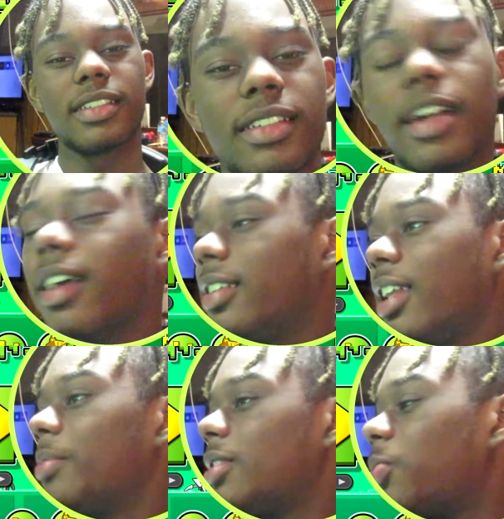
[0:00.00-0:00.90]
All right, then
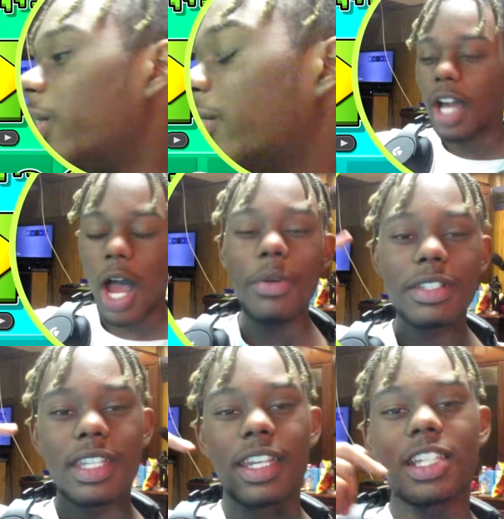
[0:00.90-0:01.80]
I'm just weird. I want to
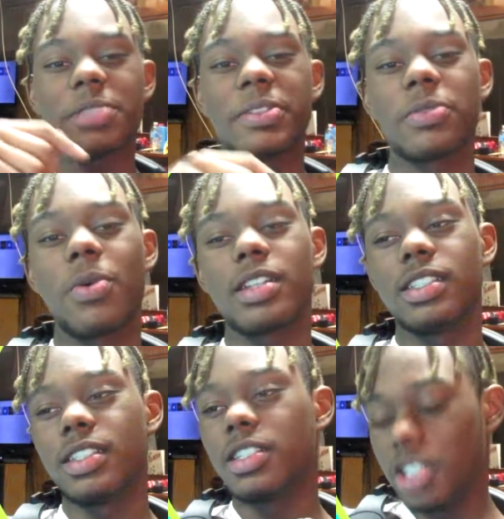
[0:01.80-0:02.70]
thank you guys so much for watching
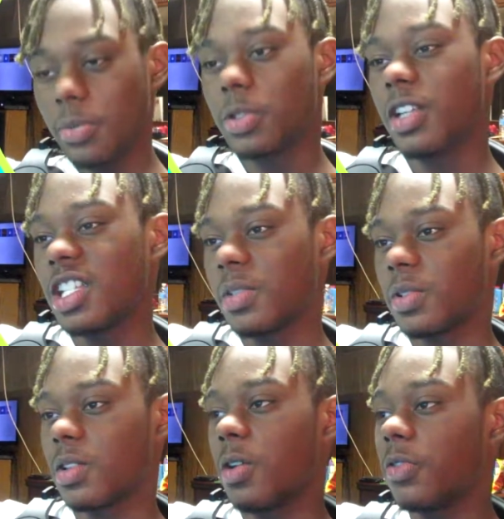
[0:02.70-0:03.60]
this Geometry Dash show.
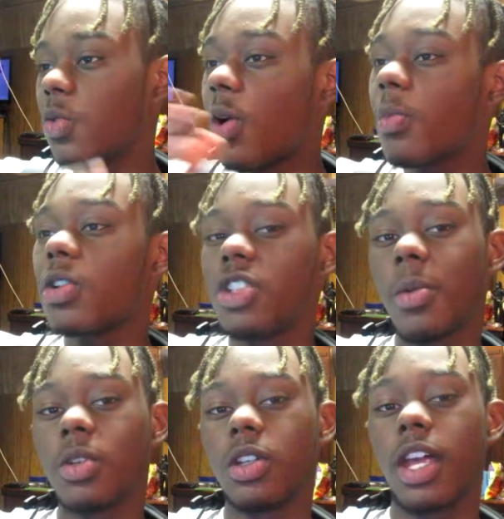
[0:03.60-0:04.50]
If you want more
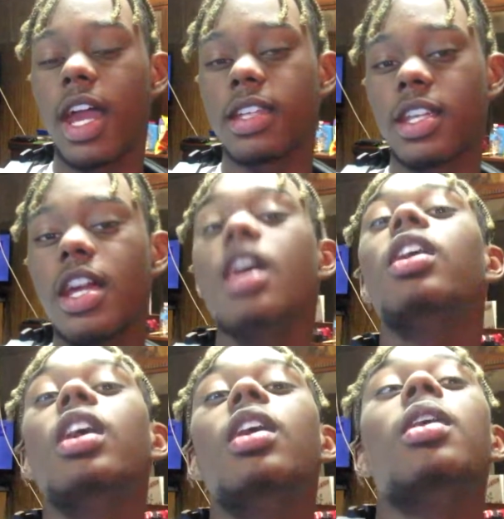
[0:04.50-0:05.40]
Geometry
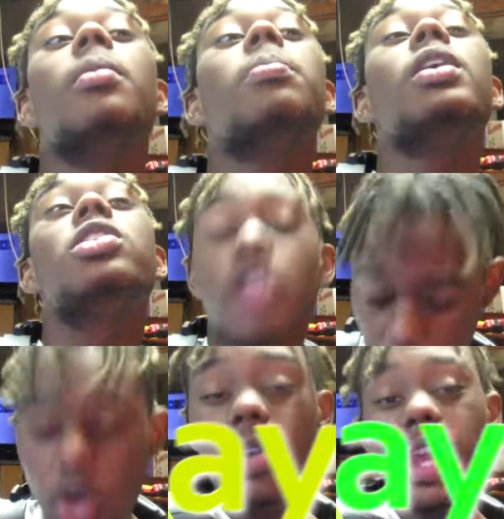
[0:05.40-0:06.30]
Dash, be sure to
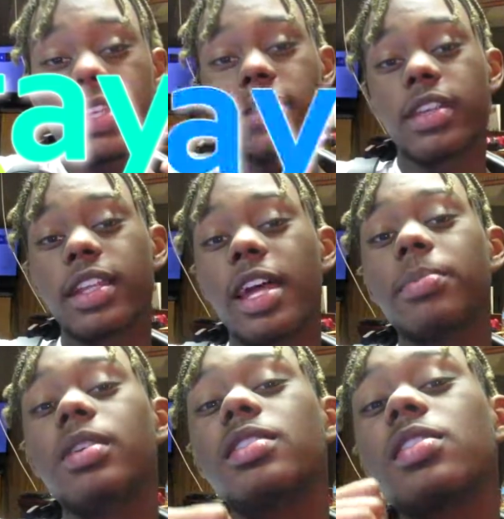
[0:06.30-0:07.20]
go, to the like
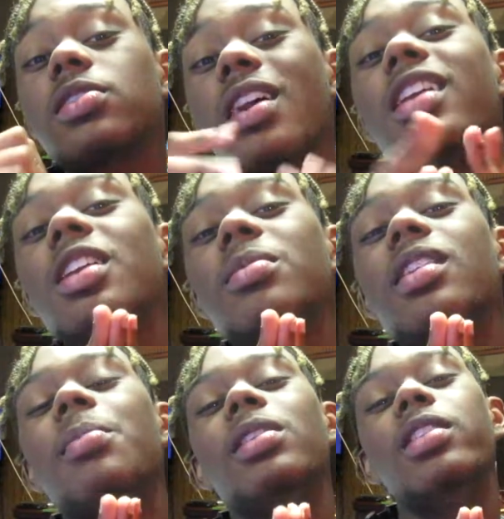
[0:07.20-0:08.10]
button, subscribe to
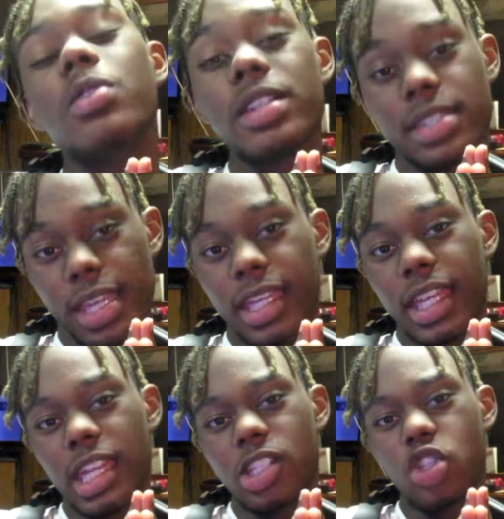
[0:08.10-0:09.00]
become a lunatic,
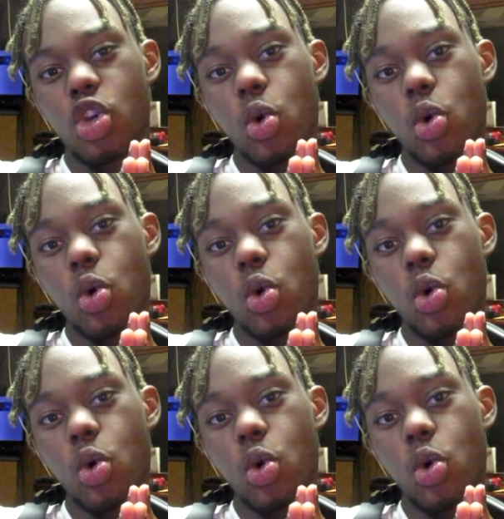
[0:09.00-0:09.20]
Enjoy